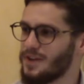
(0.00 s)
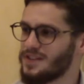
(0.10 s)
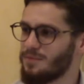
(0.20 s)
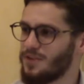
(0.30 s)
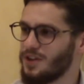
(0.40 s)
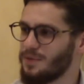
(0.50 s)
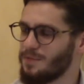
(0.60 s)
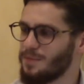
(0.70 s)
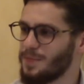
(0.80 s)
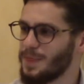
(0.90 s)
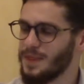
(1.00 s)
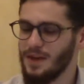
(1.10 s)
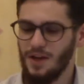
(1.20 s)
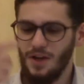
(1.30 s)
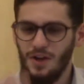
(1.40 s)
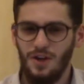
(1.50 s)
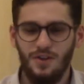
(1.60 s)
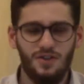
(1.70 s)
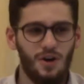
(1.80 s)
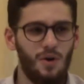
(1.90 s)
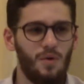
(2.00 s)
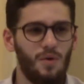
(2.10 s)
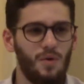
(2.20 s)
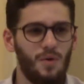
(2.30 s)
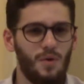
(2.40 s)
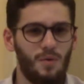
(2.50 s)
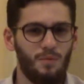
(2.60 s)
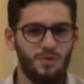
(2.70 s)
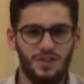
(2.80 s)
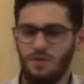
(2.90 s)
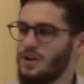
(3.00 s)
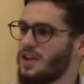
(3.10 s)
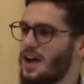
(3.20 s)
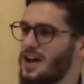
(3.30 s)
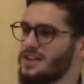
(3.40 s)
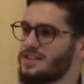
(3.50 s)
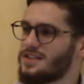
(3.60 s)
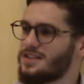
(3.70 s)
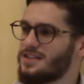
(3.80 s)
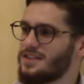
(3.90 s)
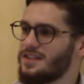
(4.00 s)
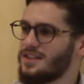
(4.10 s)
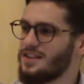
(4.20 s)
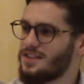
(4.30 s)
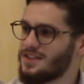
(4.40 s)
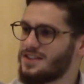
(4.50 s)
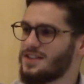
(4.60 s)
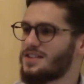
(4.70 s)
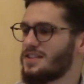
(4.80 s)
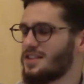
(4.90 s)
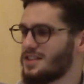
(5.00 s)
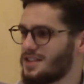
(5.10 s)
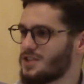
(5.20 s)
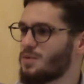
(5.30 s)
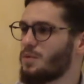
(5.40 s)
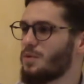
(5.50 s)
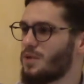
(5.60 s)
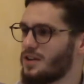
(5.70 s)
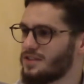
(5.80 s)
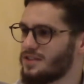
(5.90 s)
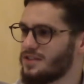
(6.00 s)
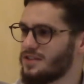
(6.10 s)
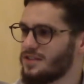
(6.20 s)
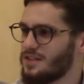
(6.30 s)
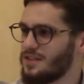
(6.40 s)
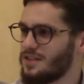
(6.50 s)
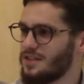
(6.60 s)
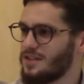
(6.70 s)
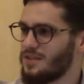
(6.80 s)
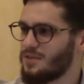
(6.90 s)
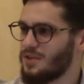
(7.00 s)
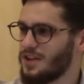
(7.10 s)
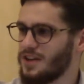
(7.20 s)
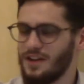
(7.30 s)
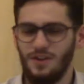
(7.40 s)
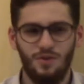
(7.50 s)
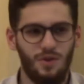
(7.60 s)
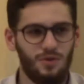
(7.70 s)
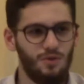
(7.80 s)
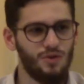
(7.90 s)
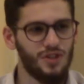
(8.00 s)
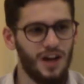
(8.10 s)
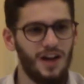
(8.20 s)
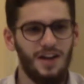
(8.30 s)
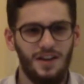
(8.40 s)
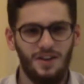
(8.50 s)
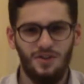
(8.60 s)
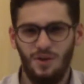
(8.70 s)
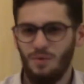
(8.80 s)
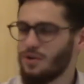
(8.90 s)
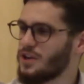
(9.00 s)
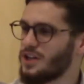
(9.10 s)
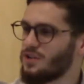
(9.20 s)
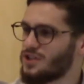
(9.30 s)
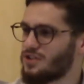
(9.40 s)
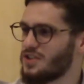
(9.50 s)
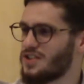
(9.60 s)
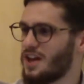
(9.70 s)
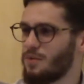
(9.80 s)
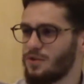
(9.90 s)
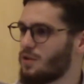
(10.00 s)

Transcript: something. So Musa realized this is what we want, right? And he told Yusha, "Don't worry, don't stress out. We